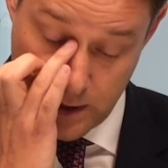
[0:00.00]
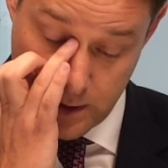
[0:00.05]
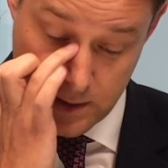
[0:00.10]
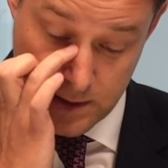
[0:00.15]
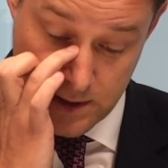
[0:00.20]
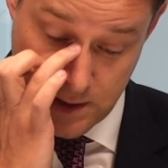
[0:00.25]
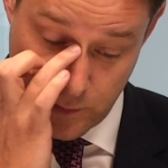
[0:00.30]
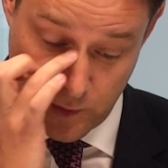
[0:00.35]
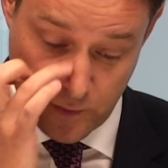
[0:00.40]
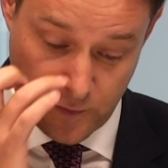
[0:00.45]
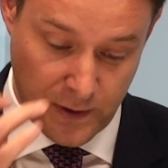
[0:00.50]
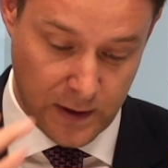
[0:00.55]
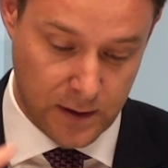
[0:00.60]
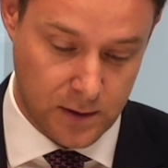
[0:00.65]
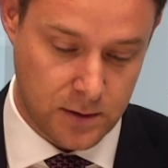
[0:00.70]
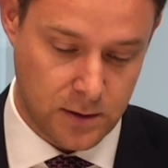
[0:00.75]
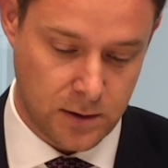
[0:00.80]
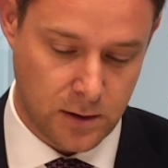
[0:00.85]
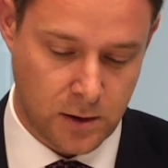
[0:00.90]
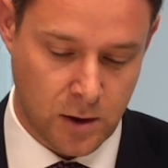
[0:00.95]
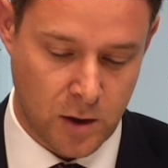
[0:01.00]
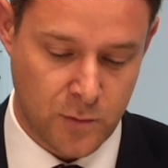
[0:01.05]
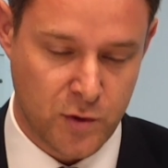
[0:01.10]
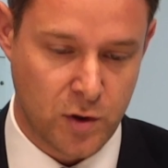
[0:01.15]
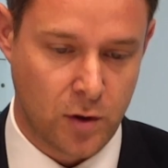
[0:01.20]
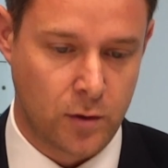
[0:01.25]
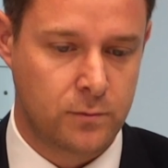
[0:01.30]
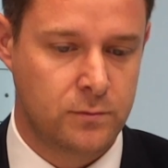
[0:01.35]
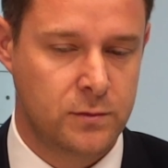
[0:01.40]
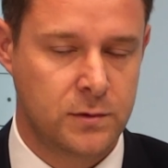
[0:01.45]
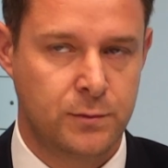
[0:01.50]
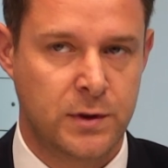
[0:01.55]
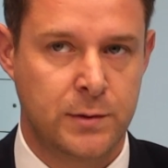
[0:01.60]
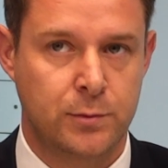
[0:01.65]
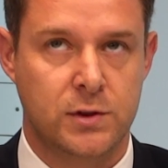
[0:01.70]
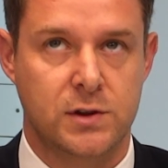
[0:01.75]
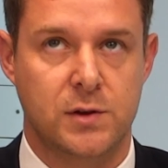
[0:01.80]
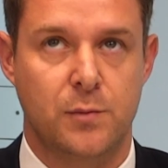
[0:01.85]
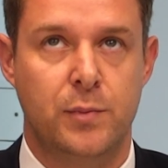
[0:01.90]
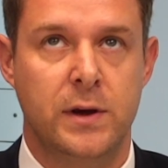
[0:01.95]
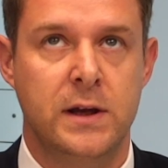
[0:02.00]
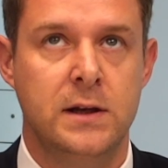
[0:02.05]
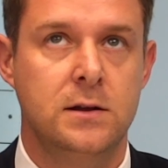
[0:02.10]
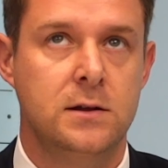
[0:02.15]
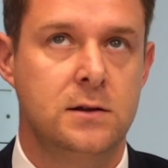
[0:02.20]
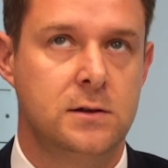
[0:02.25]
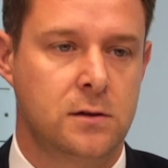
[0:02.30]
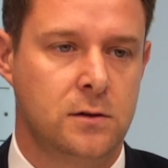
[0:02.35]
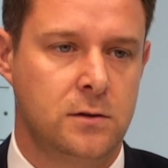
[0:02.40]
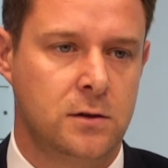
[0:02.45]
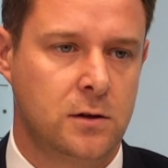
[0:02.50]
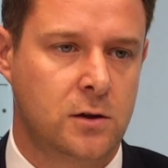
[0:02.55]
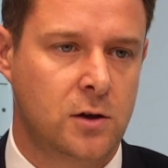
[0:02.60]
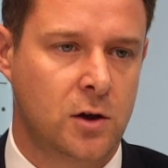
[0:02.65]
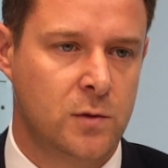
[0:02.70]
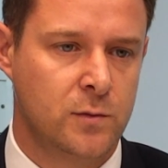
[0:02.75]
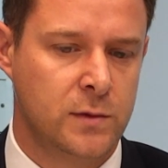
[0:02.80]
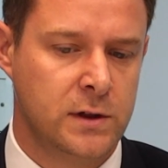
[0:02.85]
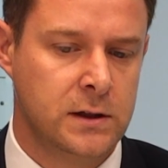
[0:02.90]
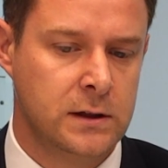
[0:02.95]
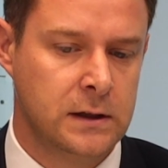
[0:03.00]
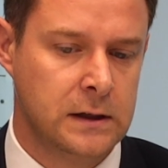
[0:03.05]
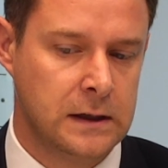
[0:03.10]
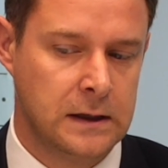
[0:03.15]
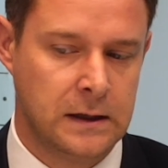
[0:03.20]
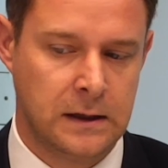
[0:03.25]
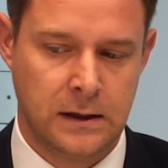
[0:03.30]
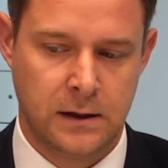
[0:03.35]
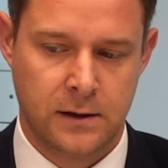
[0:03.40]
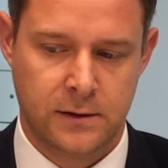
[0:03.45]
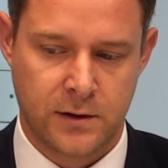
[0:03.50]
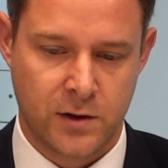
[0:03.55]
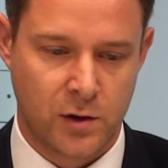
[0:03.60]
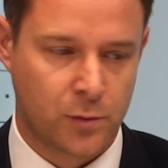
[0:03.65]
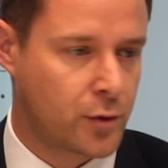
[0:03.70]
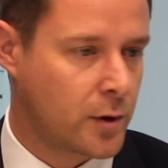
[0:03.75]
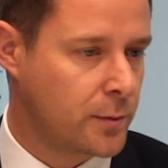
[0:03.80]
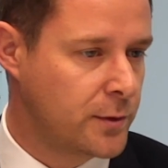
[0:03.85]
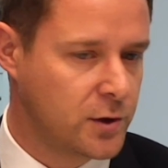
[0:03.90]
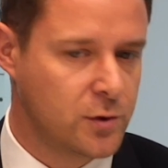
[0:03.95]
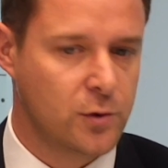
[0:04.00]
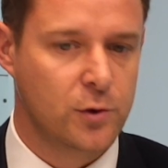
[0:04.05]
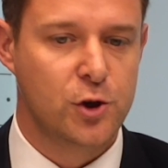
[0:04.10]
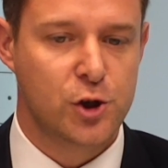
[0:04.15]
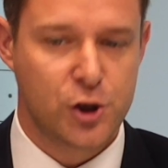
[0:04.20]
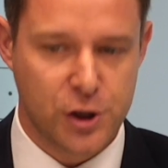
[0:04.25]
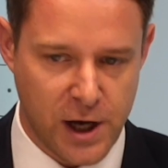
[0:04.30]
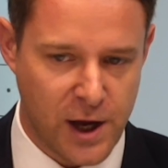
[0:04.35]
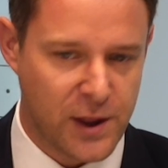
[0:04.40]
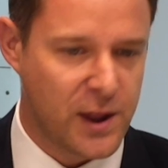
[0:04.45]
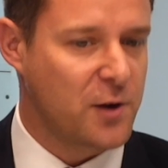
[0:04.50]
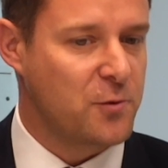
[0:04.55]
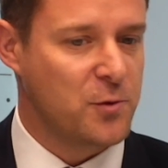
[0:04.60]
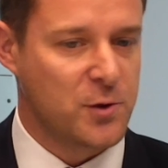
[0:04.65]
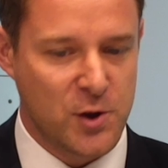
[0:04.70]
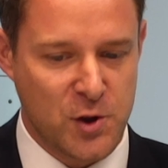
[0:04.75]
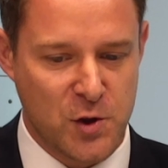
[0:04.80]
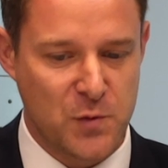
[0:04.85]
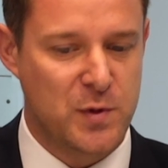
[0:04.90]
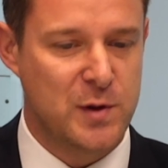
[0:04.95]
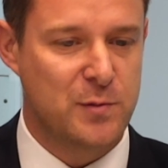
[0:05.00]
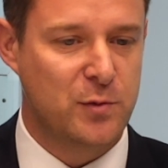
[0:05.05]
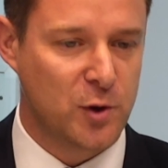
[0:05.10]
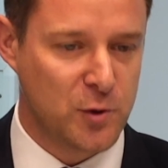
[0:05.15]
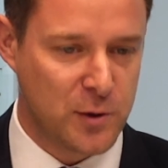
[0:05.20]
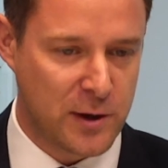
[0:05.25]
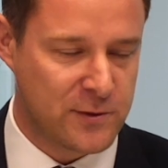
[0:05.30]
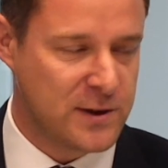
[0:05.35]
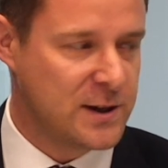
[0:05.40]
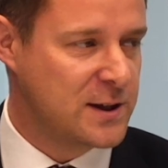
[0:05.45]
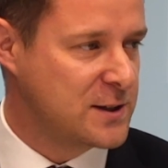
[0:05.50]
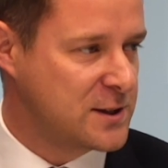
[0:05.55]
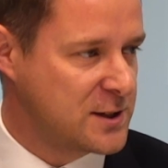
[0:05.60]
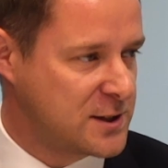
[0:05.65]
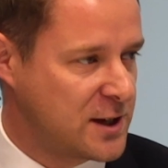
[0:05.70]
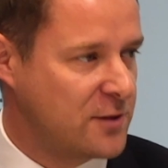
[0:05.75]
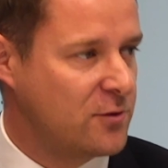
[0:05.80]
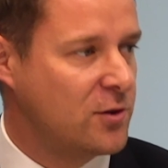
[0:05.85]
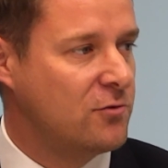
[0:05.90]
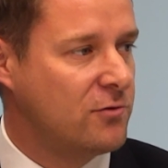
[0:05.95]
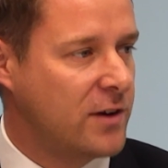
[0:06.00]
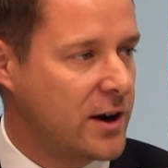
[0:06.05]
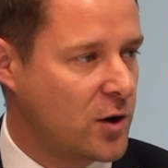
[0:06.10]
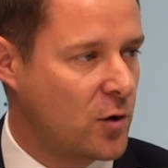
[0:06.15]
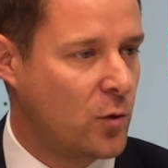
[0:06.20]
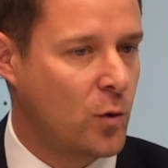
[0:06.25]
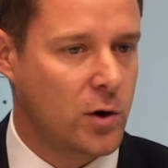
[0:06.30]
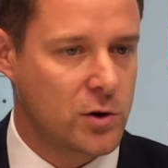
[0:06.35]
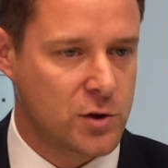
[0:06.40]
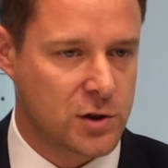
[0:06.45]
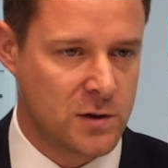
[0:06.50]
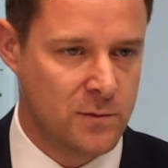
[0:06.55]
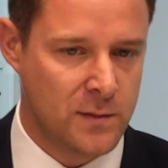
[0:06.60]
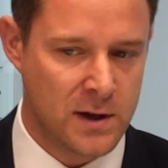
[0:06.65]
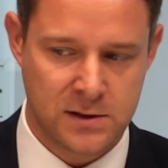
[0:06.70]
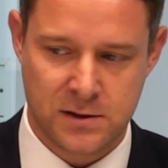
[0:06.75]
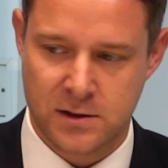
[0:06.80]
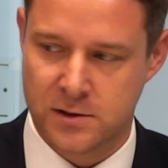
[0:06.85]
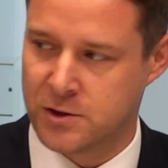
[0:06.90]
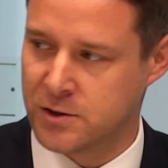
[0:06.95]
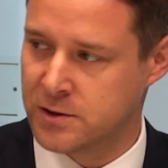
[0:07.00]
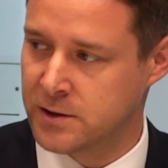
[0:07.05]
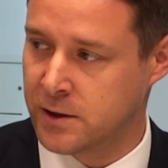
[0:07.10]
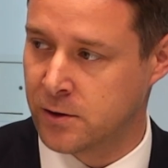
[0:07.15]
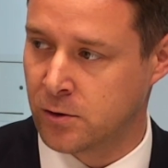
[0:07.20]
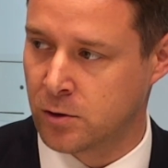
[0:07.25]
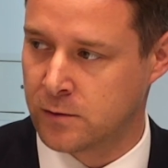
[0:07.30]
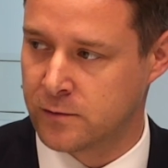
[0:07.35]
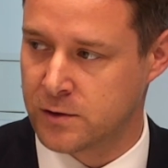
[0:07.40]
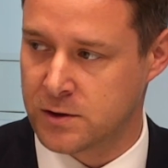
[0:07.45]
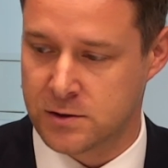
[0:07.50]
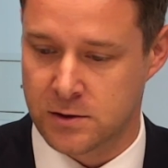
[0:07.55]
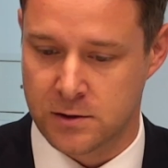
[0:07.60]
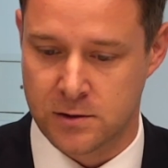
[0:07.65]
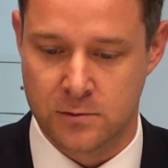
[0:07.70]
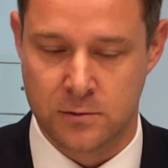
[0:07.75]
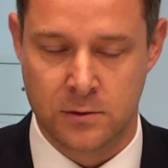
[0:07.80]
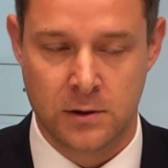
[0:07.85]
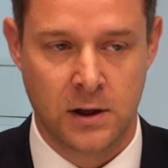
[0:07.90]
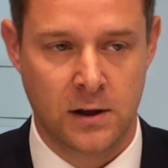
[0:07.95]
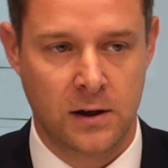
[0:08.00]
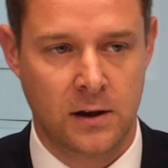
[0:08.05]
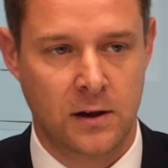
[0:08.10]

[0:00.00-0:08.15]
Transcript: the same effect to the economy or people's opinions on the economy. And they'll probably go and share that with other people who haven't necessarily read or watched the message, and then all of a sudden